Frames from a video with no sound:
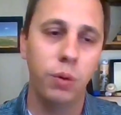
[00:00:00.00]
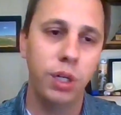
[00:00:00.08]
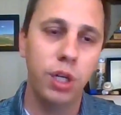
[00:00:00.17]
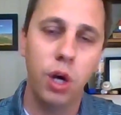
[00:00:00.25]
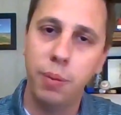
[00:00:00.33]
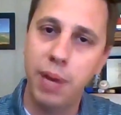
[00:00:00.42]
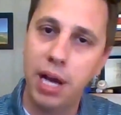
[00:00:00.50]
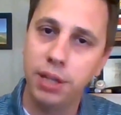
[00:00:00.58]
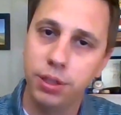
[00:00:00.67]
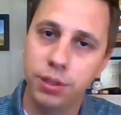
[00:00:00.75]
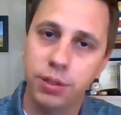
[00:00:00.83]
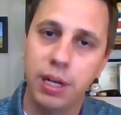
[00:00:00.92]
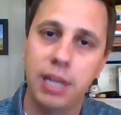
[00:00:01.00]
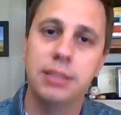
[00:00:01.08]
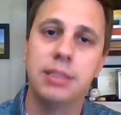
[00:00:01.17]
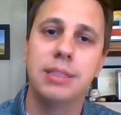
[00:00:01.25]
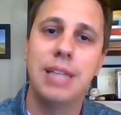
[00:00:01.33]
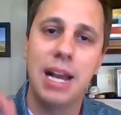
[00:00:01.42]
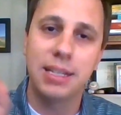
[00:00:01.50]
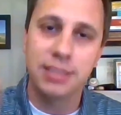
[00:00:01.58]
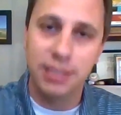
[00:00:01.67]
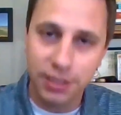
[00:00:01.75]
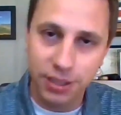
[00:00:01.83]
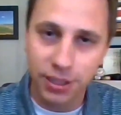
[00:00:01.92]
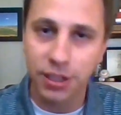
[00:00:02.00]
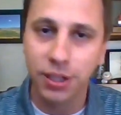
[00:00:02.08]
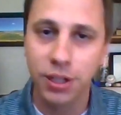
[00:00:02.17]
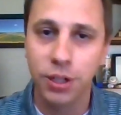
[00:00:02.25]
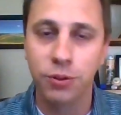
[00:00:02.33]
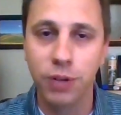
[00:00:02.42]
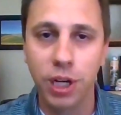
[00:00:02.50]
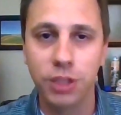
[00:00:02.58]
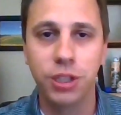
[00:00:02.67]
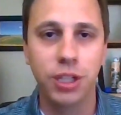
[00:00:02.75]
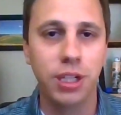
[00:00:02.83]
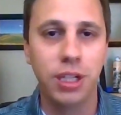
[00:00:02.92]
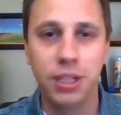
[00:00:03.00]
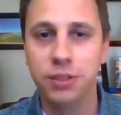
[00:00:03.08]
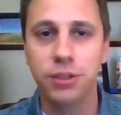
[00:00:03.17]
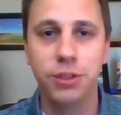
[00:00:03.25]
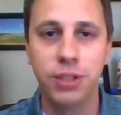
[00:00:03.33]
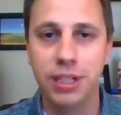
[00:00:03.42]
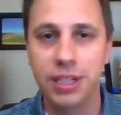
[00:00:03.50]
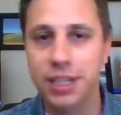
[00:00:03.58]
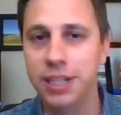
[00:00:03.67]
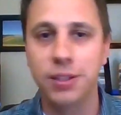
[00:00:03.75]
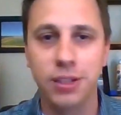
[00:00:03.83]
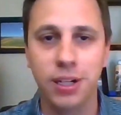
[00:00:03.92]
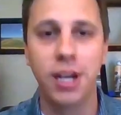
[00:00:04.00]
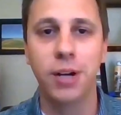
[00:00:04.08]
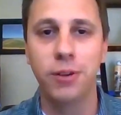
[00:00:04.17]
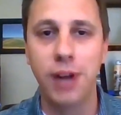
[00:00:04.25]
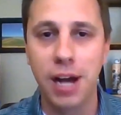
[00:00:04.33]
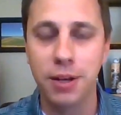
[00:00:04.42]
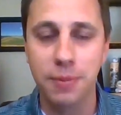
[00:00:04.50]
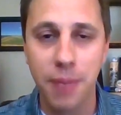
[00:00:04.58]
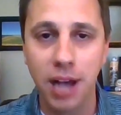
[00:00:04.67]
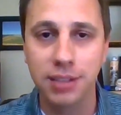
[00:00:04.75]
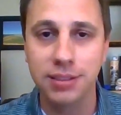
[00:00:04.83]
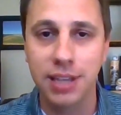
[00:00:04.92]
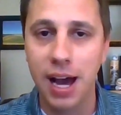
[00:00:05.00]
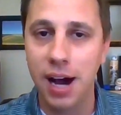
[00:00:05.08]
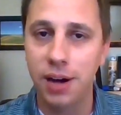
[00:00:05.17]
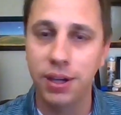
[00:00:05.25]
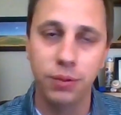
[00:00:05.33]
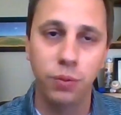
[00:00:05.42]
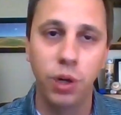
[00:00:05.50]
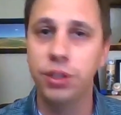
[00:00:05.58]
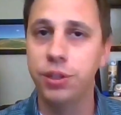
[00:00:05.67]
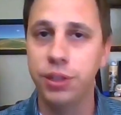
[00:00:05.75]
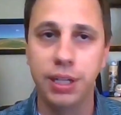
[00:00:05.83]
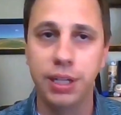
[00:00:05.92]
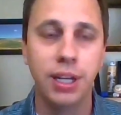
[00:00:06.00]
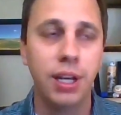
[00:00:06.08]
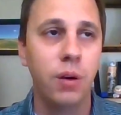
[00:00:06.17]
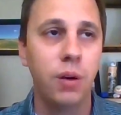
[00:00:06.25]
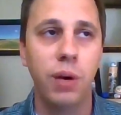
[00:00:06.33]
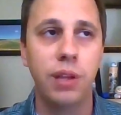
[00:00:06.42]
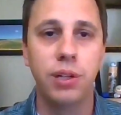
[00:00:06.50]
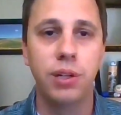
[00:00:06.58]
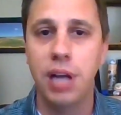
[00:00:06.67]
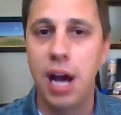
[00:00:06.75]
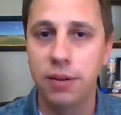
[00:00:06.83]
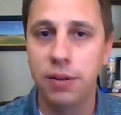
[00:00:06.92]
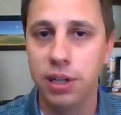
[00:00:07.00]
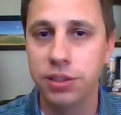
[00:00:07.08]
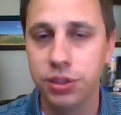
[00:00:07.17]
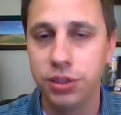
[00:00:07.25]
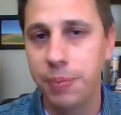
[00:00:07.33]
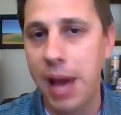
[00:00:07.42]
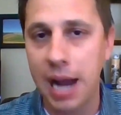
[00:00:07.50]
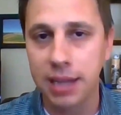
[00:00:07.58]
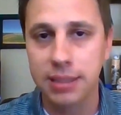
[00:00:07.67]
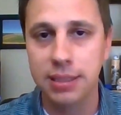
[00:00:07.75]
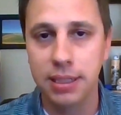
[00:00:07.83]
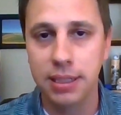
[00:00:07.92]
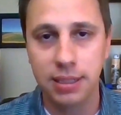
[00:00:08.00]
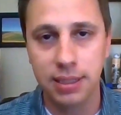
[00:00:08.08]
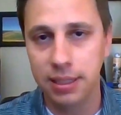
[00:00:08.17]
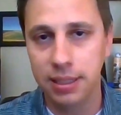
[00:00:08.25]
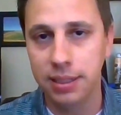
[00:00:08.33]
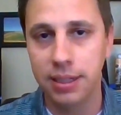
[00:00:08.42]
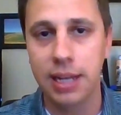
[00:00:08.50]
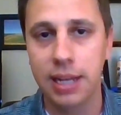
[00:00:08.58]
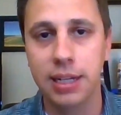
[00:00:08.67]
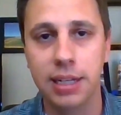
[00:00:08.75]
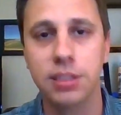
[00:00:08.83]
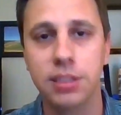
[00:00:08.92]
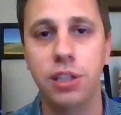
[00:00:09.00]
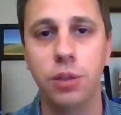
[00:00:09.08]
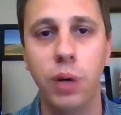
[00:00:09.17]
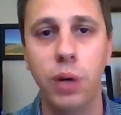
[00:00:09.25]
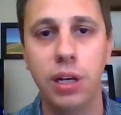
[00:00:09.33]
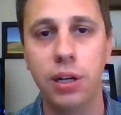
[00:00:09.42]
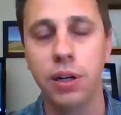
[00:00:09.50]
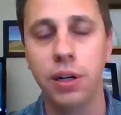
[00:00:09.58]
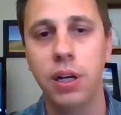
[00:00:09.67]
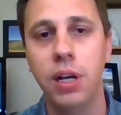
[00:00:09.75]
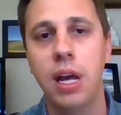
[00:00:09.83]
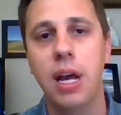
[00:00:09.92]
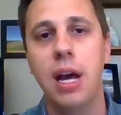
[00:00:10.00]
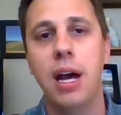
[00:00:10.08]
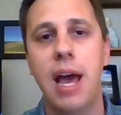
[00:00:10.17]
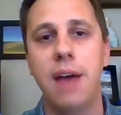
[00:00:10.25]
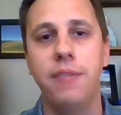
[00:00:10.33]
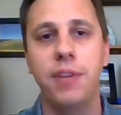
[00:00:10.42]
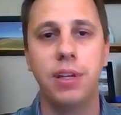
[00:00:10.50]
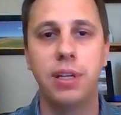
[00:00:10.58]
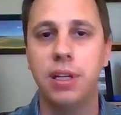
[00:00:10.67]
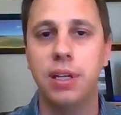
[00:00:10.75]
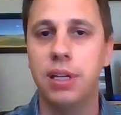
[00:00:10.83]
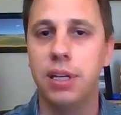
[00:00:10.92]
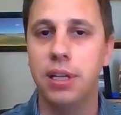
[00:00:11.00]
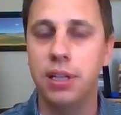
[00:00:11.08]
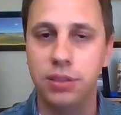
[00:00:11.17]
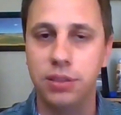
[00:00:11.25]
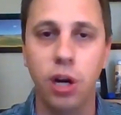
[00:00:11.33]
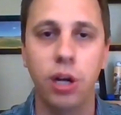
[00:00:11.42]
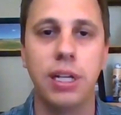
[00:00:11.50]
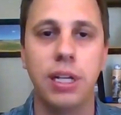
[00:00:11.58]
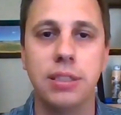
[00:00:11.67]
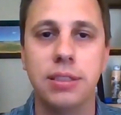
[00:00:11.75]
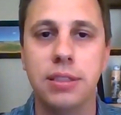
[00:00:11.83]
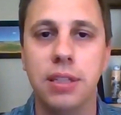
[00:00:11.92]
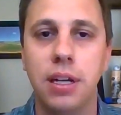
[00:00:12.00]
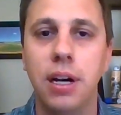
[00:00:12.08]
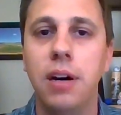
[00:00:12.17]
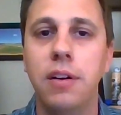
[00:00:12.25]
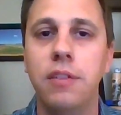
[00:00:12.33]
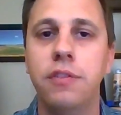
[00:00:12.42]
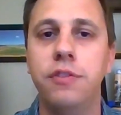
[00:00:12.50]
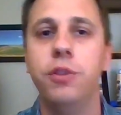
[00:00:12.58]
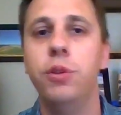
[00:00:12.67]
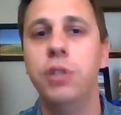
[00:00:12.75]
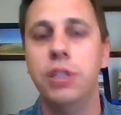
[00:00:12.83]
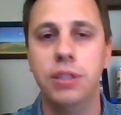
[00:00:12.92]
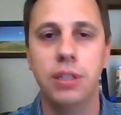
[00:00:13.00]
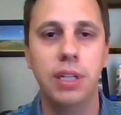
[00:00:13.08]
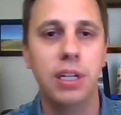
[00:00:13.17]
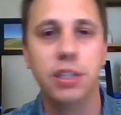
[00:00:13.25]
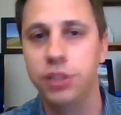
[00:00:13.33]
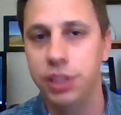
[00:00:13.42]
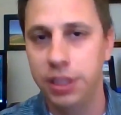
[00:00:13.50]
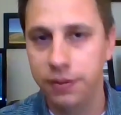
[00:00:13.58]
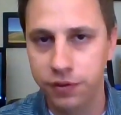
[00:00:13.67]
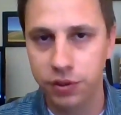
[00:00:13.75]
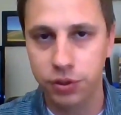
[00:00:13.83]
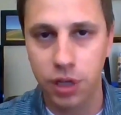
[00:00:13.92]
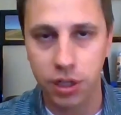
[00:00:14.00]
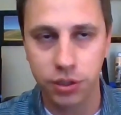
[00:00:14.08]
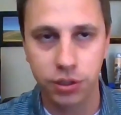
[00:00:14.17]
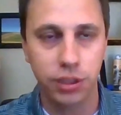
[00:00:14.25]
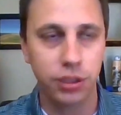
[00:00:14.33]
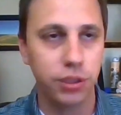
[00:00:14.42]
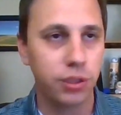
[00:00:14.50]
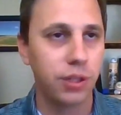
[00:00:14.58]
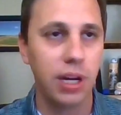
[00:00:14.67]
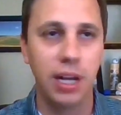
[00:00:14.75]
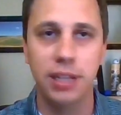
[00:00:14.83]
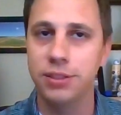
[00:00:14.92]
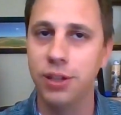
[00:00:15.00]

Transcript: We know about Ukraine's attacks into Russia, including in and around Moscow, and wondering whether or not Russia's back to here heading into the winter, having targets of food and energy infrastructure in Ukraine.